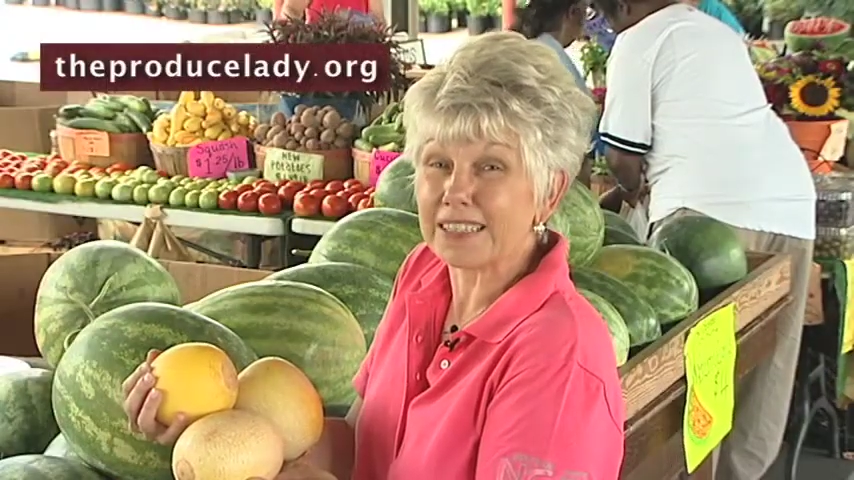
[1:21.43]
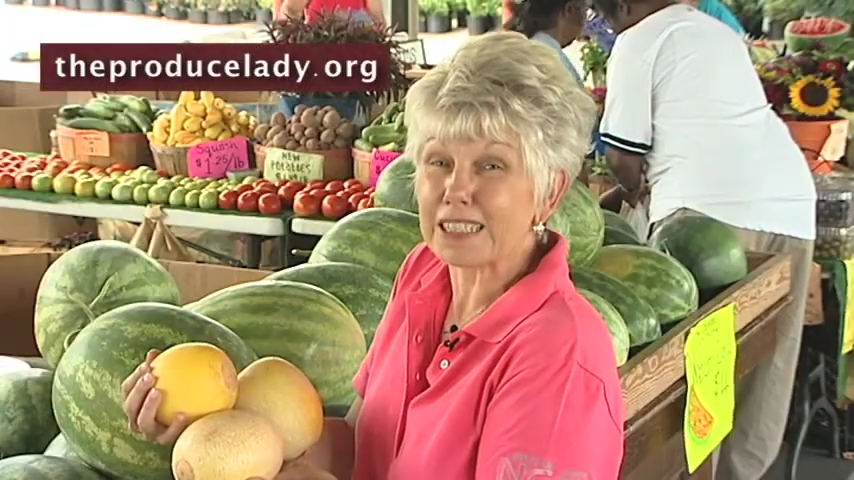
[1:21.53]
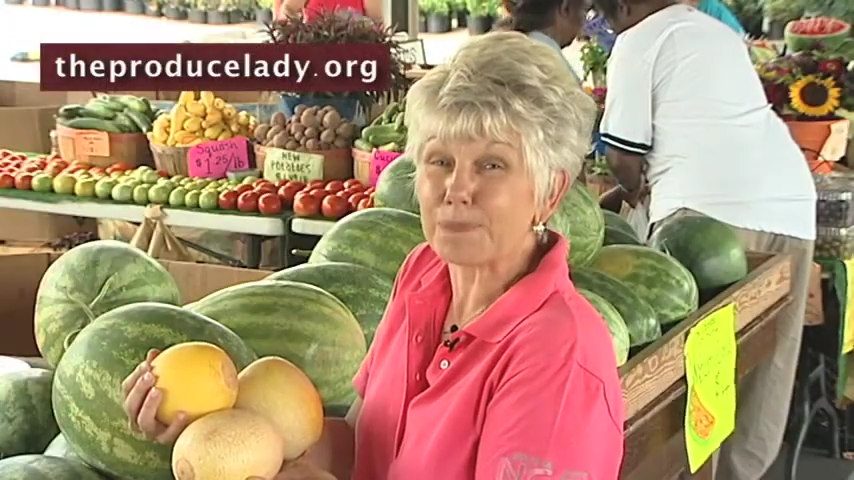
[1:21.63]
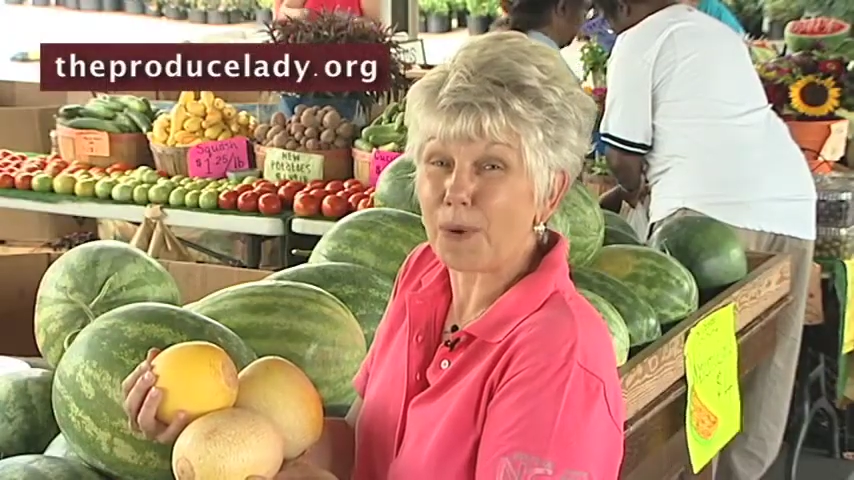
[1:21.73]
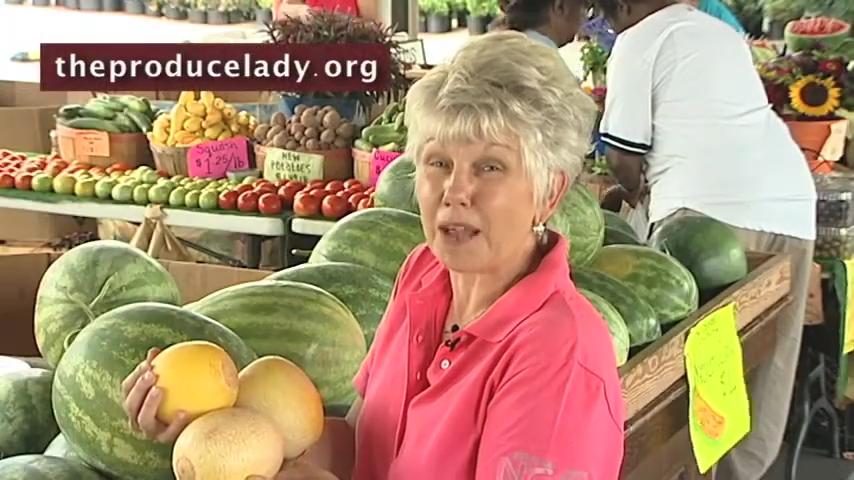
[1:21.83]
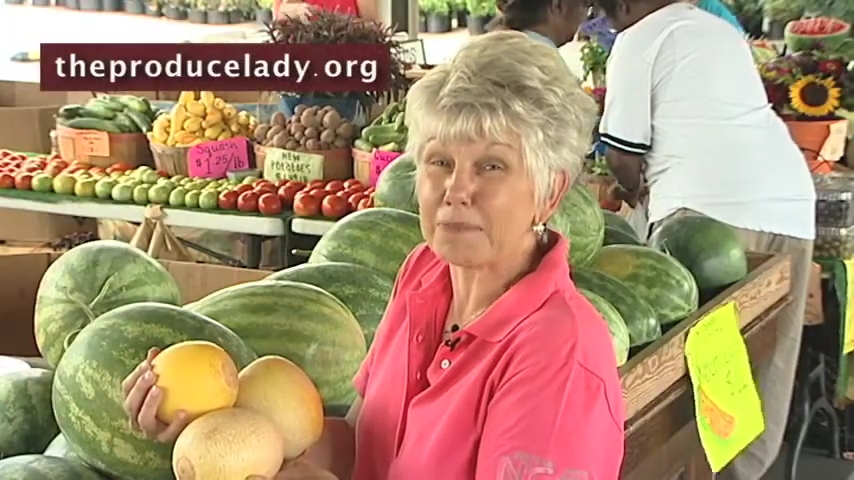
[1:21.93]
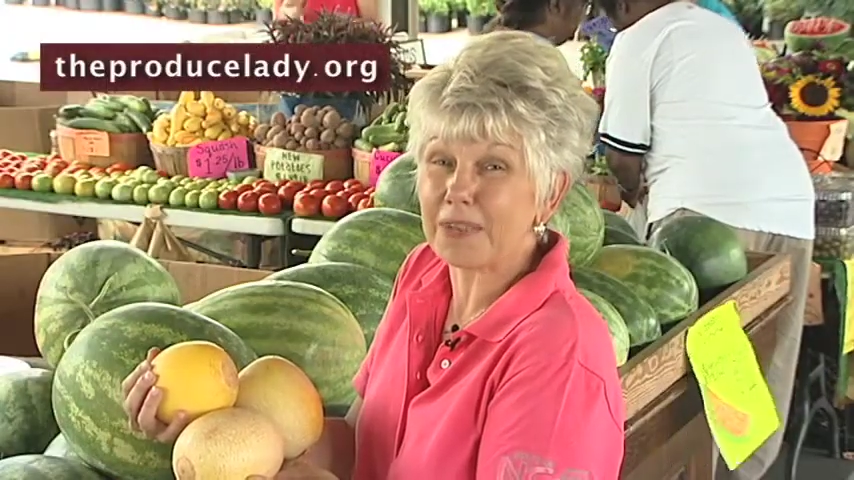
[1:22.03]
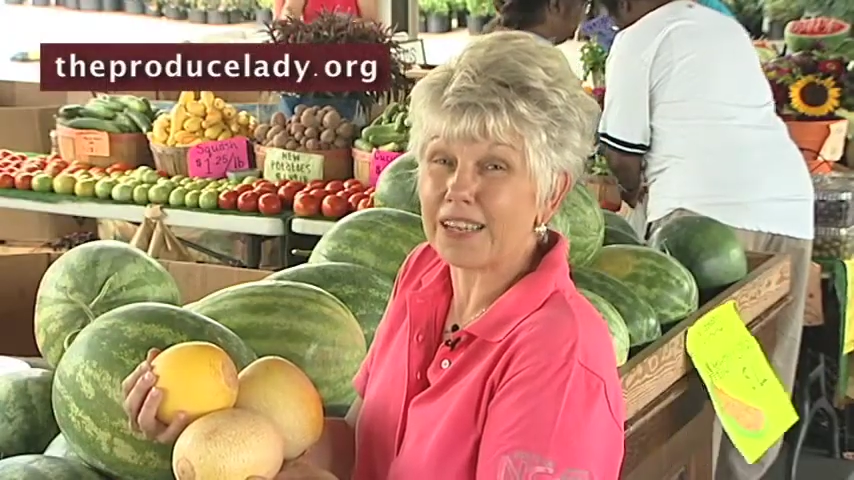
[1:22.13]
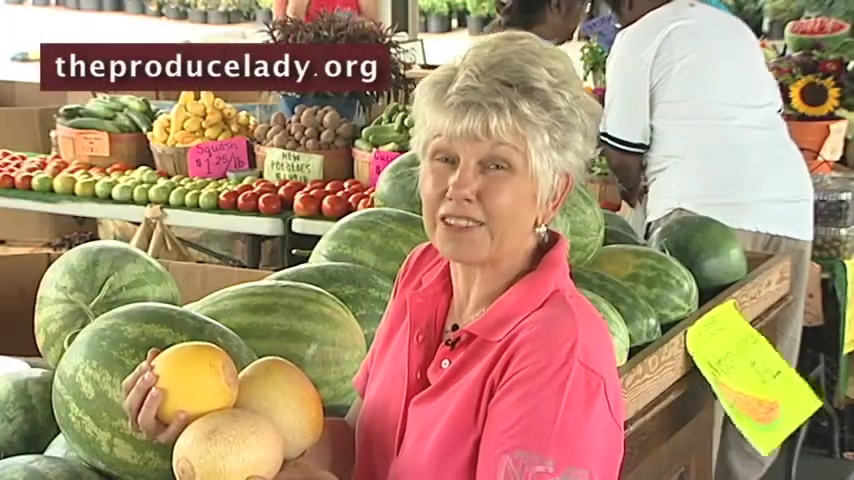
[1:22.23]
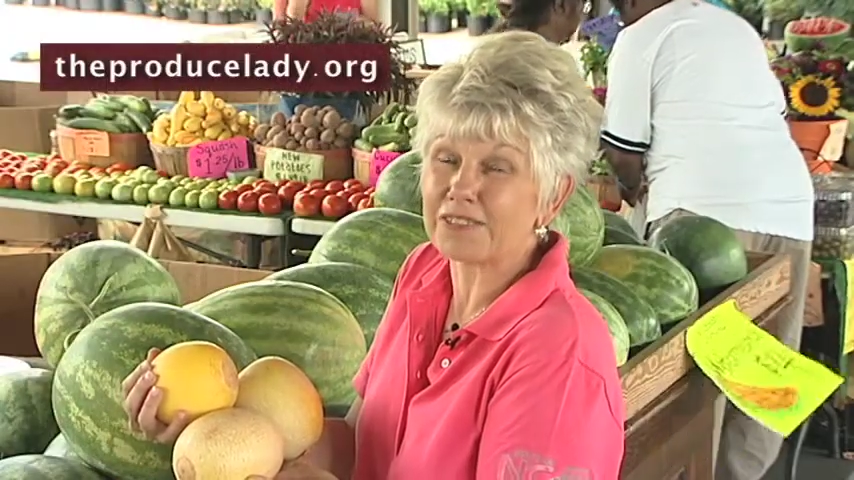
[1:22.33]
and Sprite
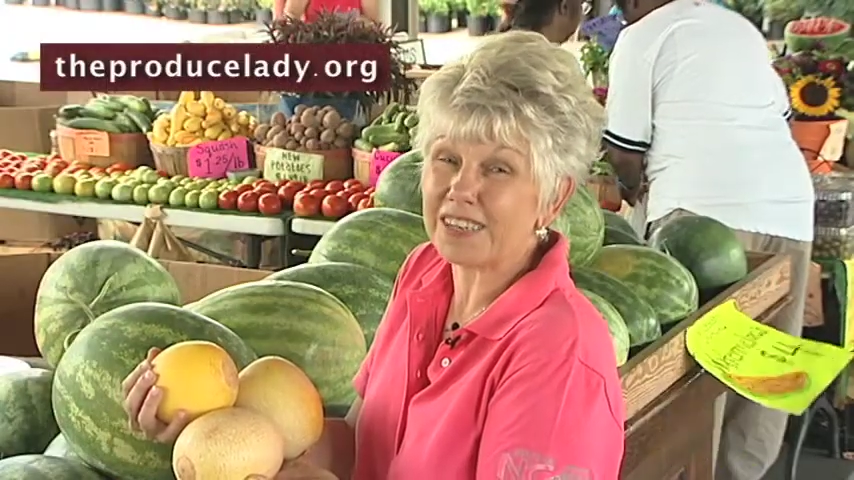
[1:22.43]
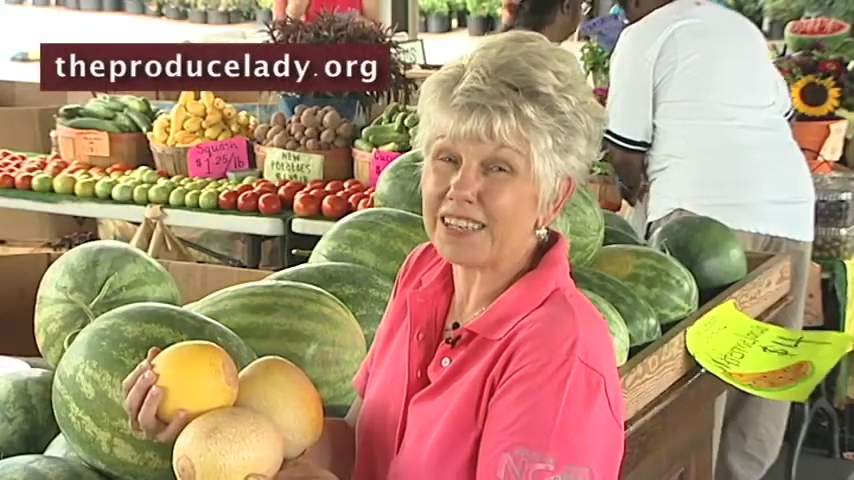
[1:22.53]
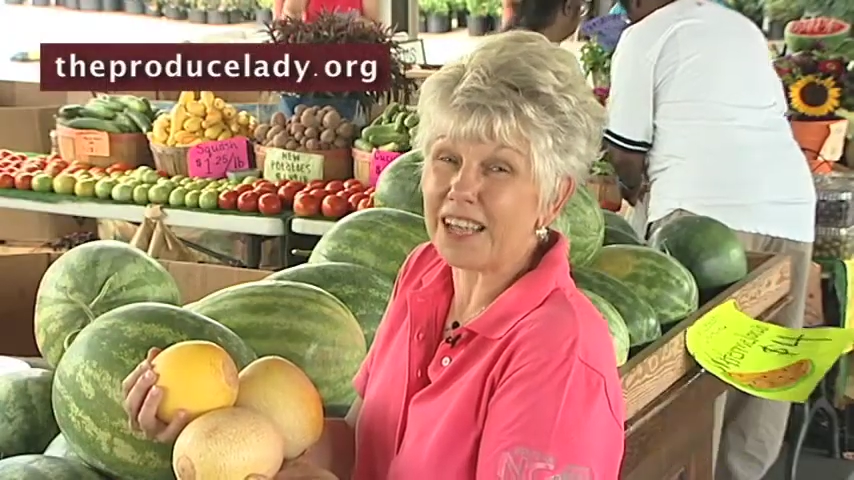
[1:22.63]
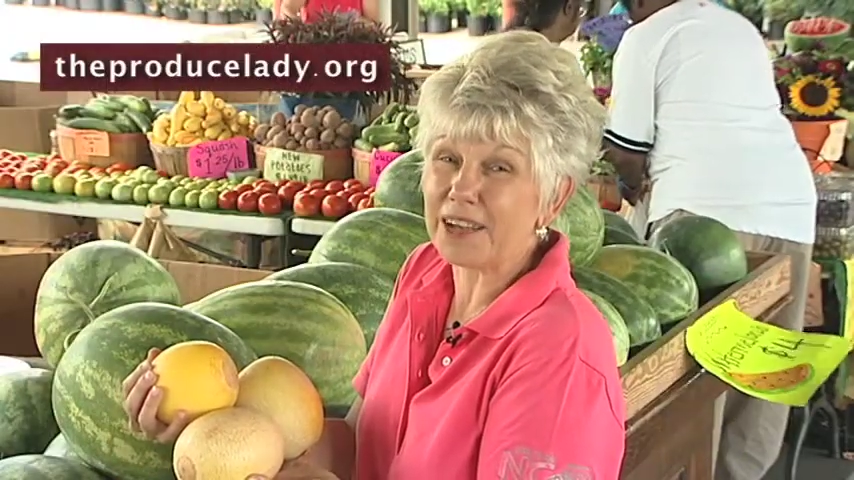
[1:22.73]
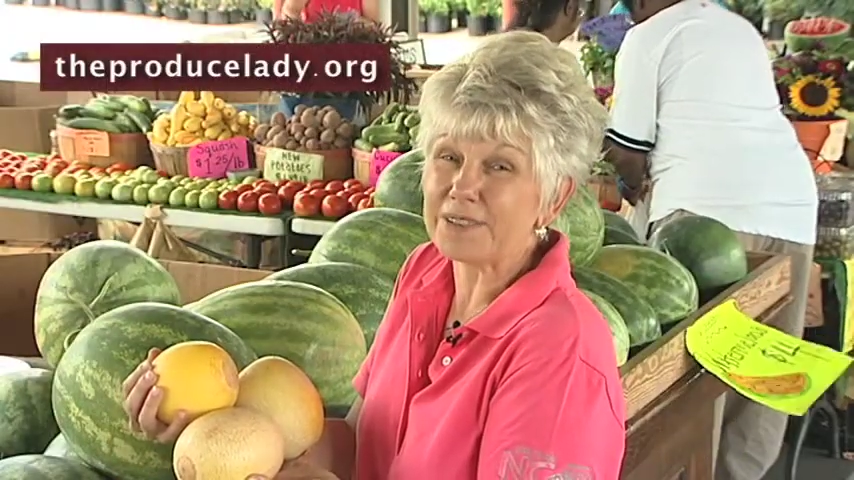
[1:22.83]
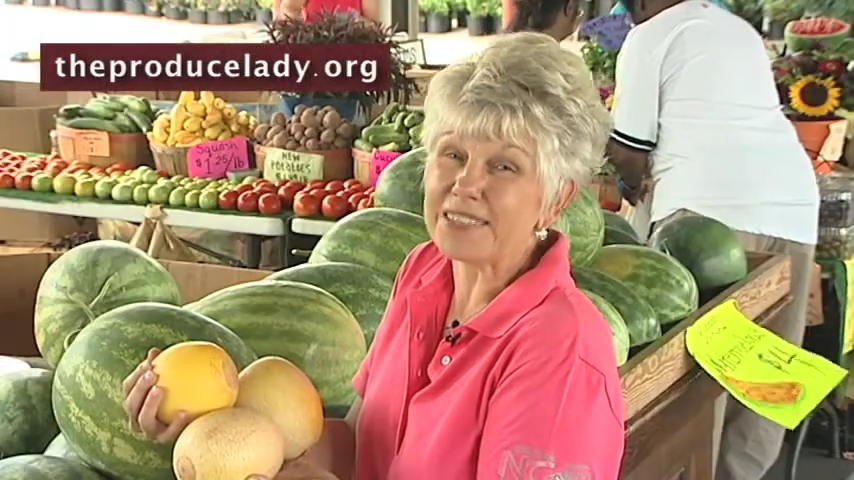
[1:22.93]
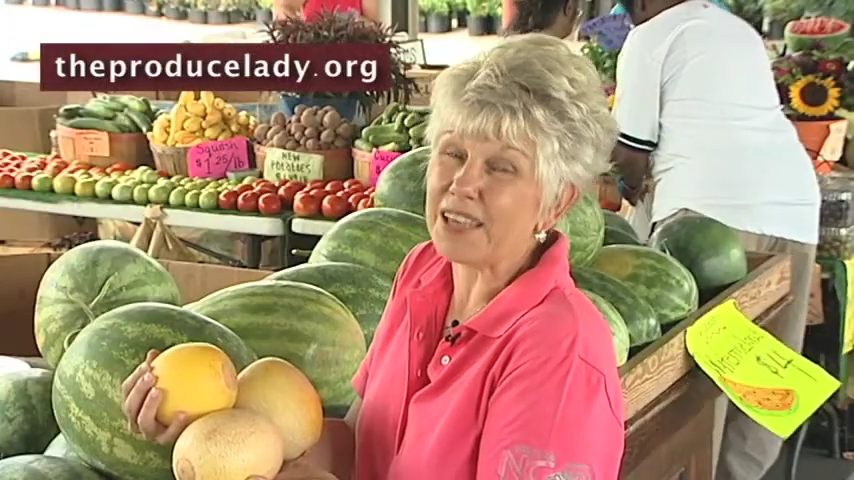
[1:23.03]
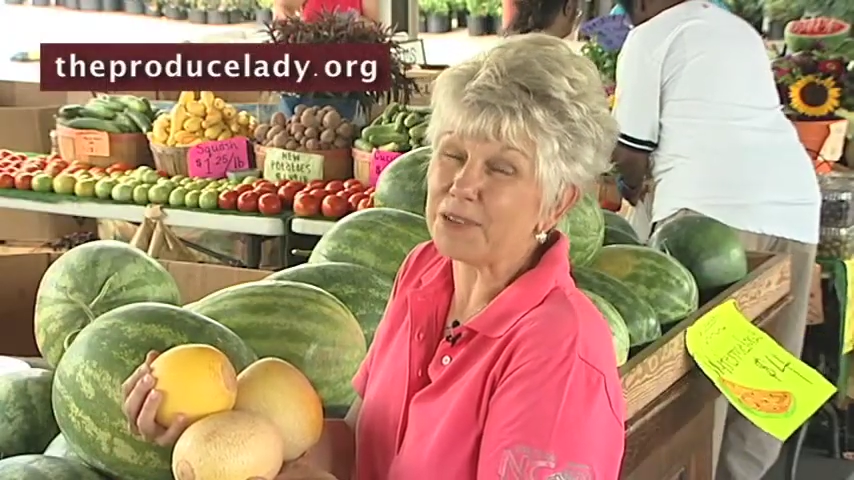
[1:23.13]
melon videos at